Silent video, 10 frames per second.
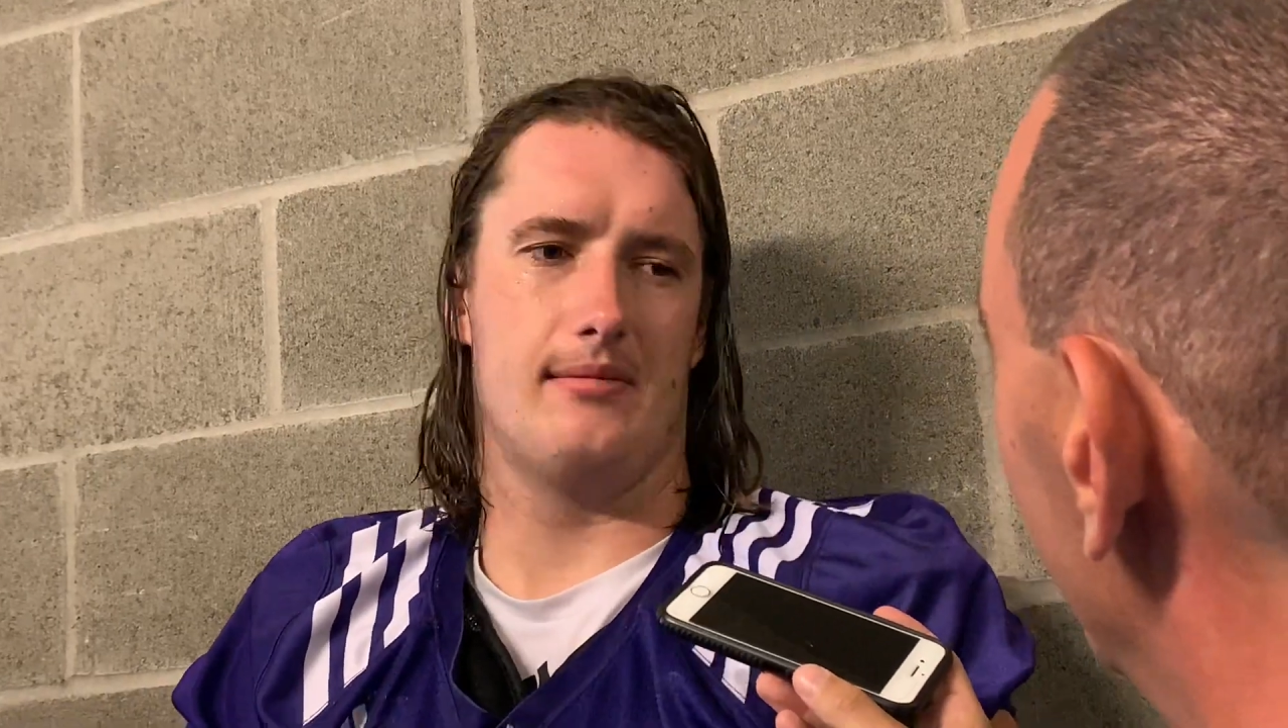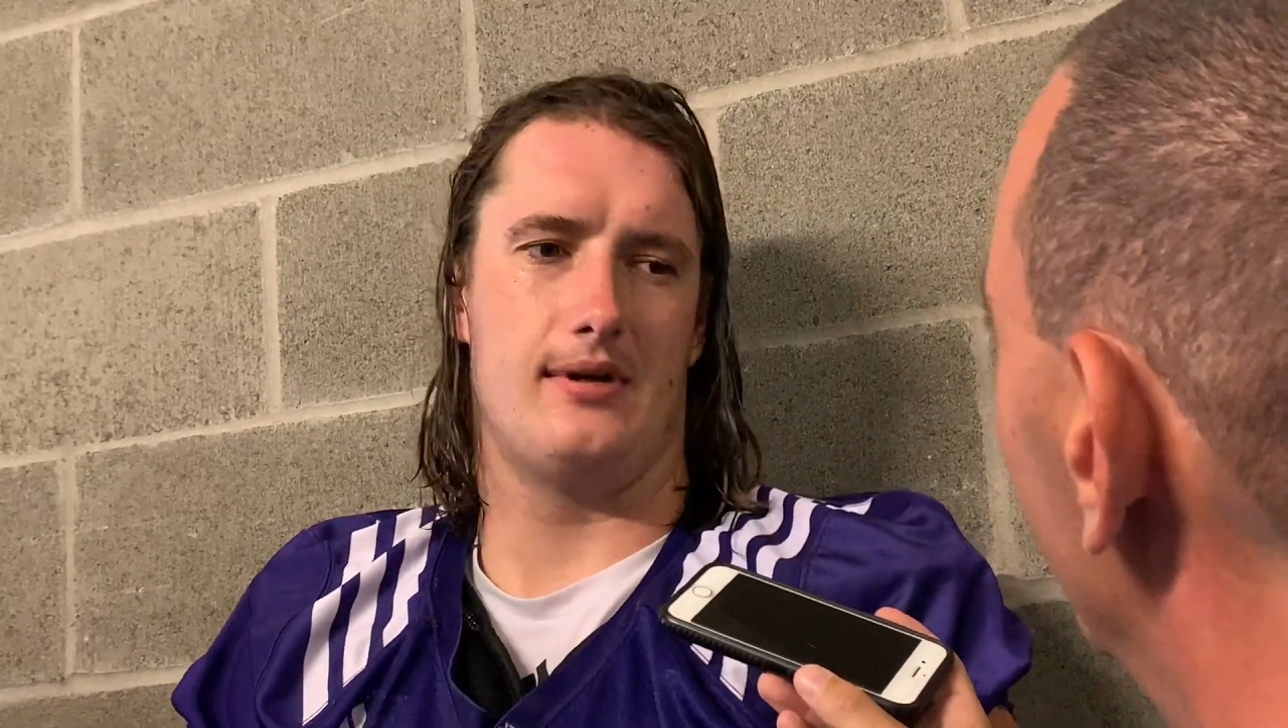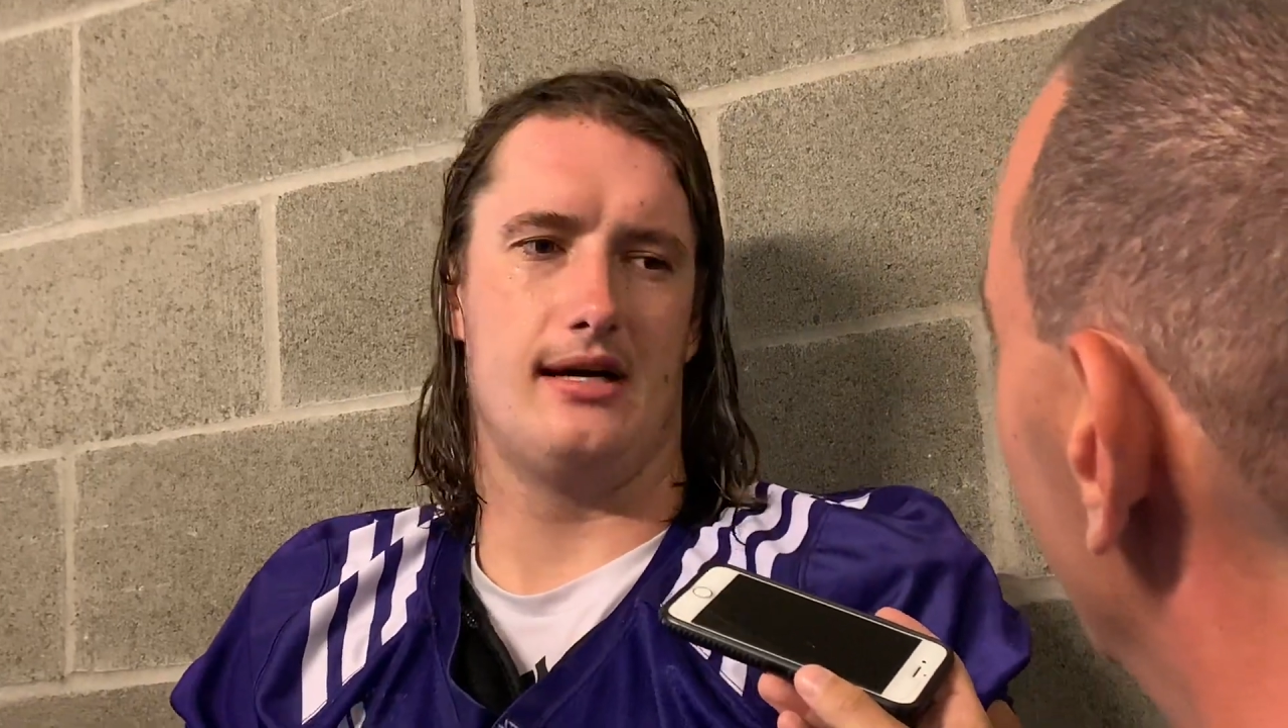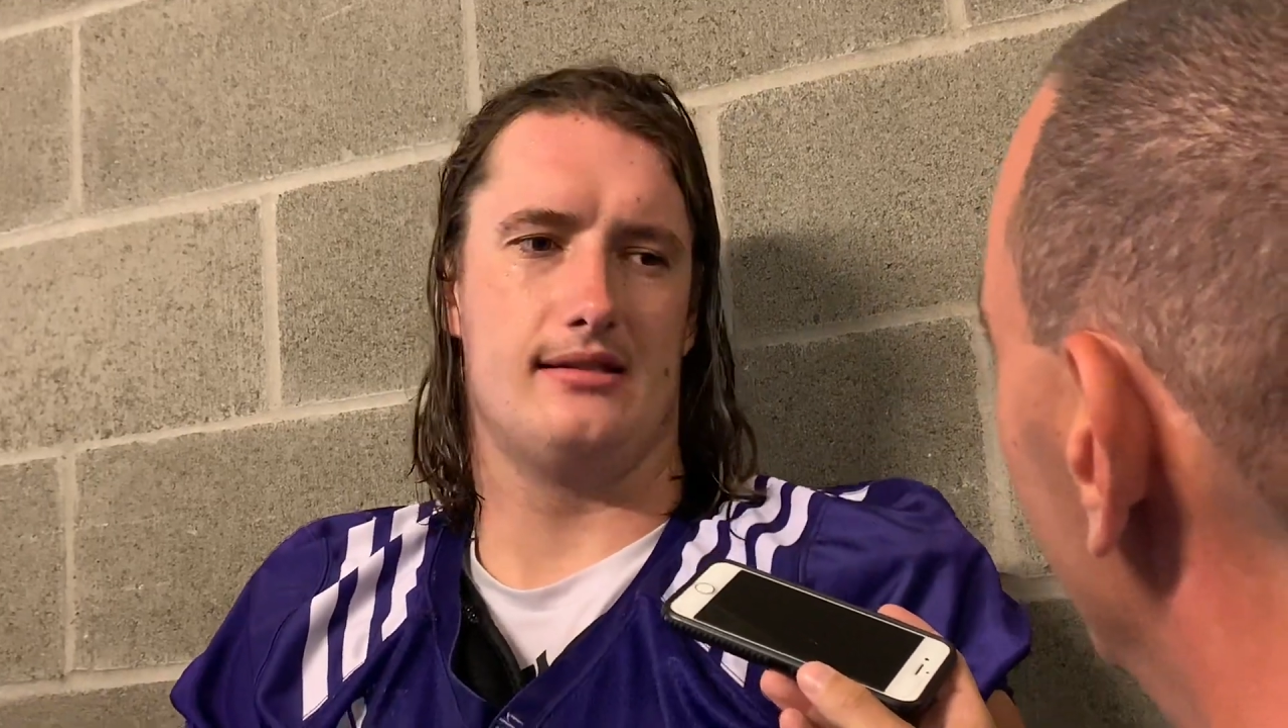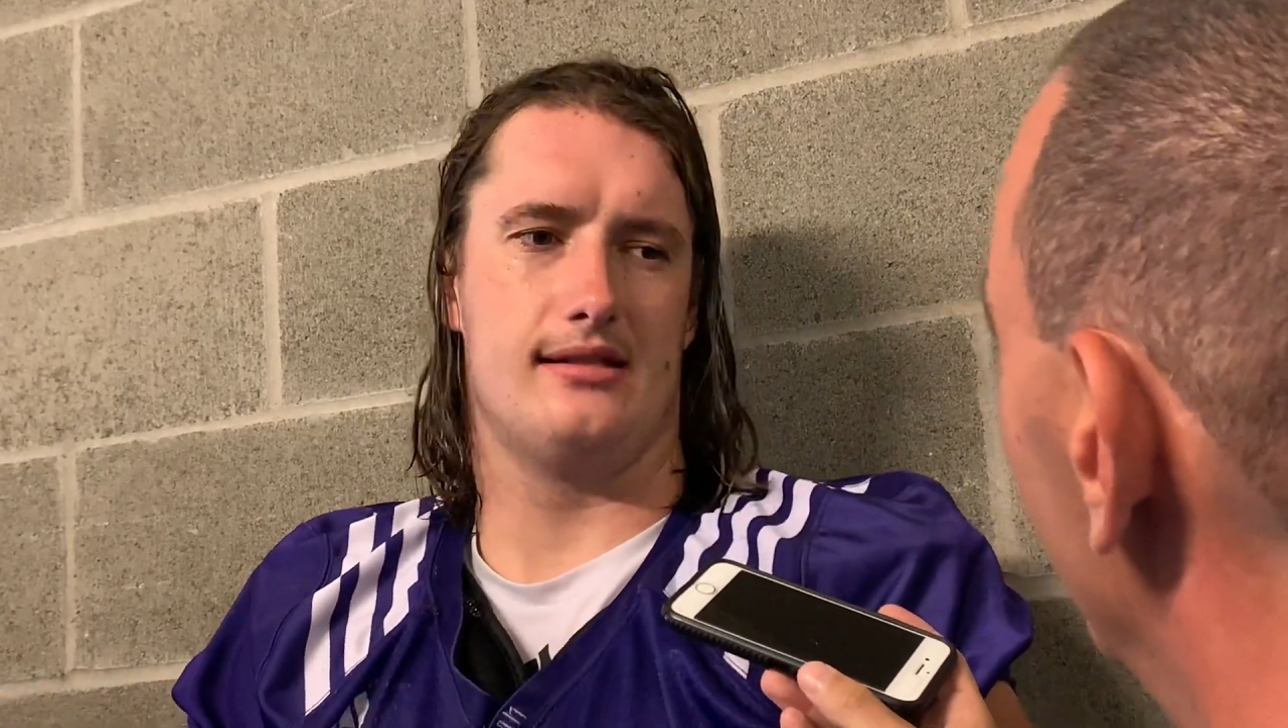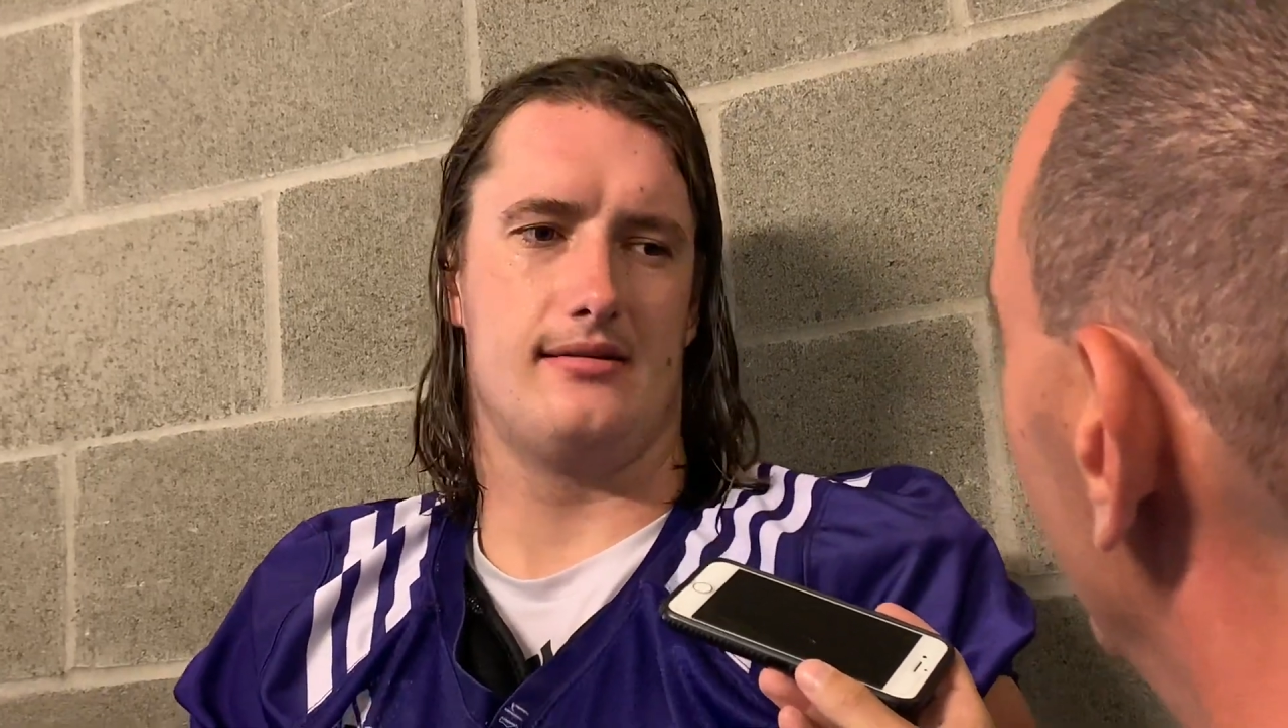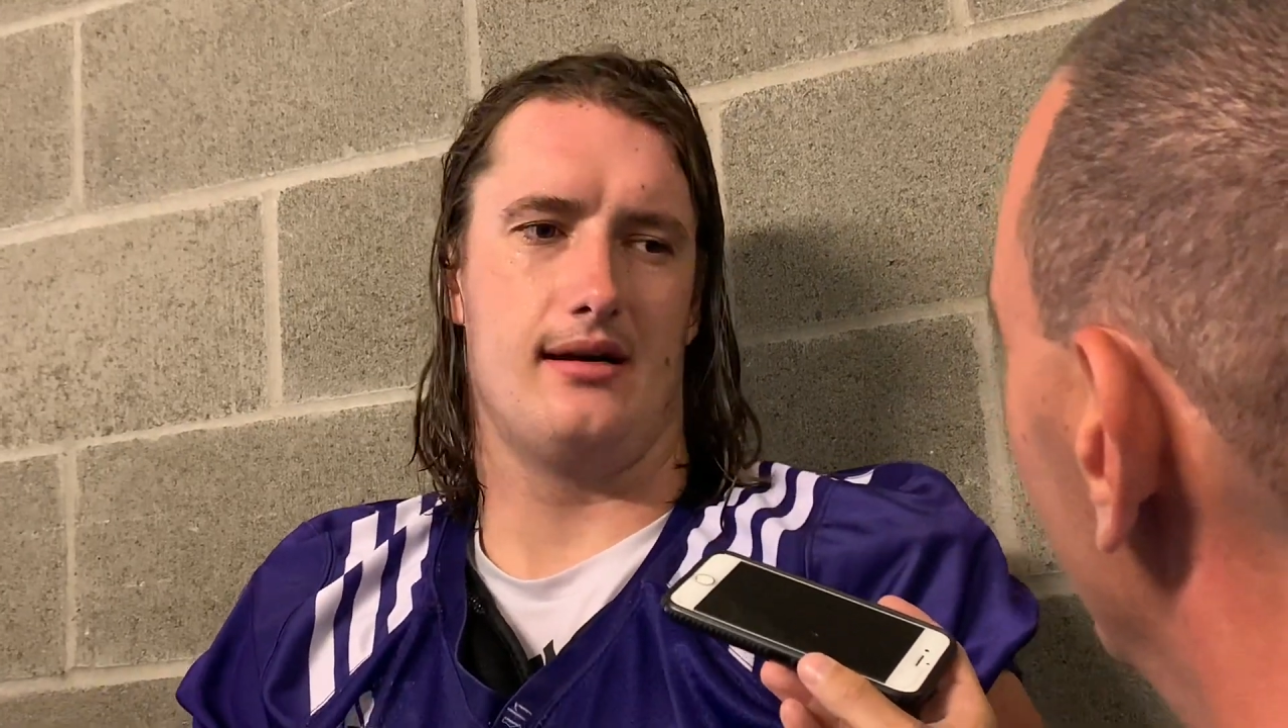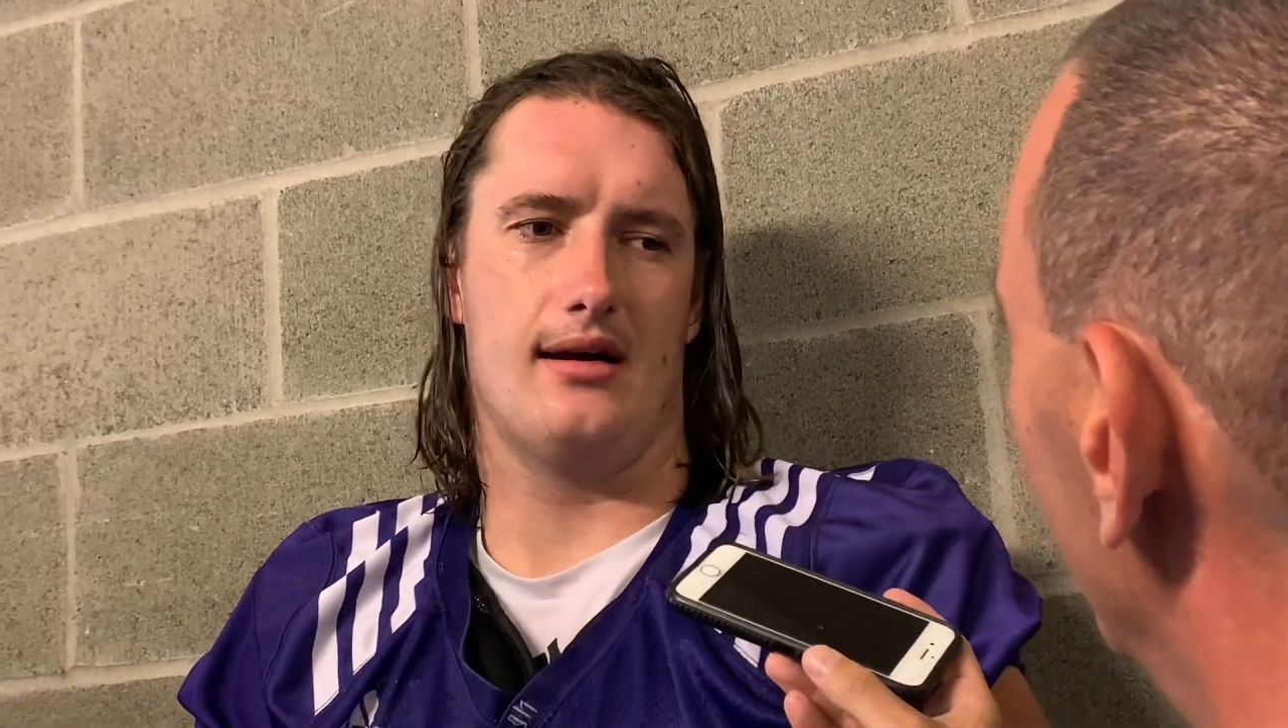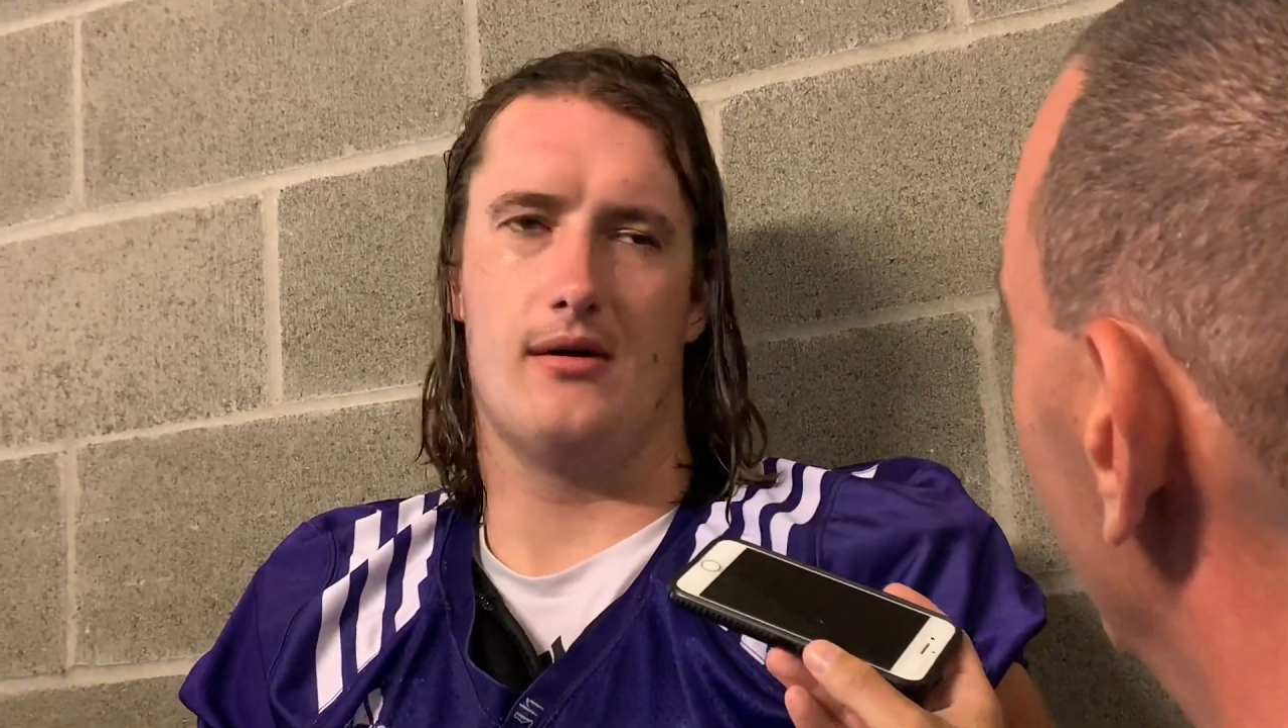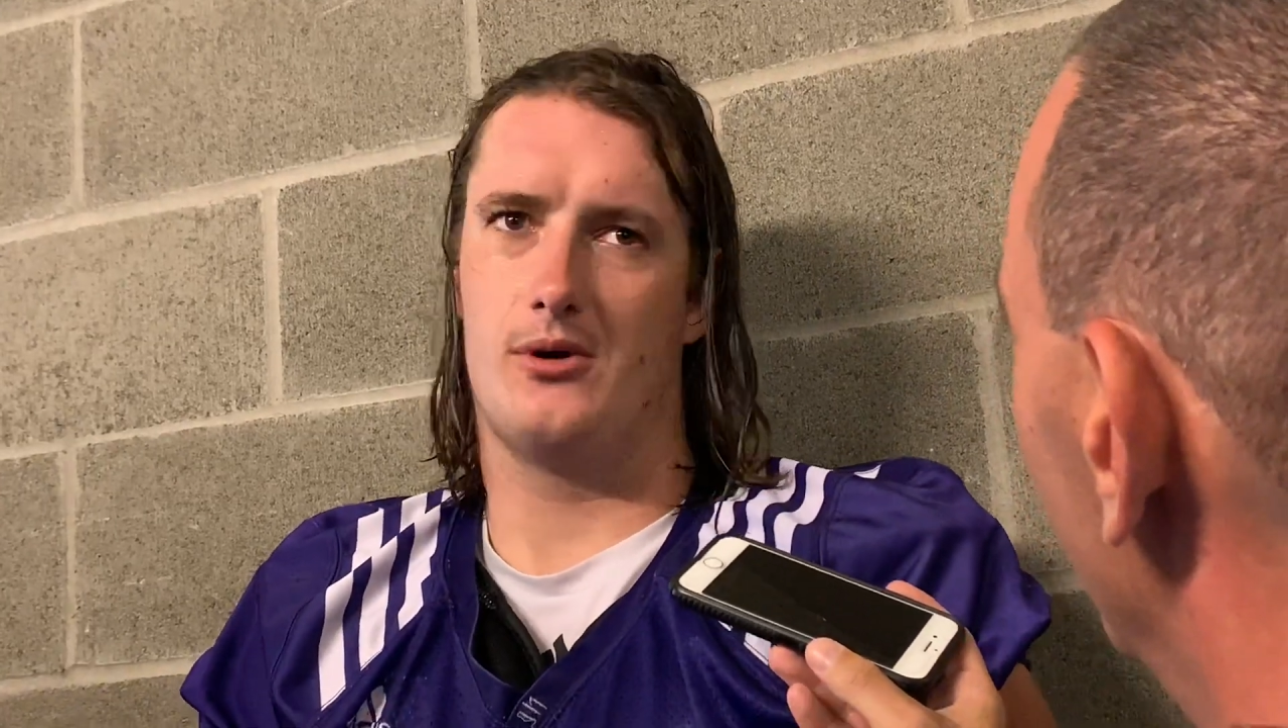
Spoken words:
process right now,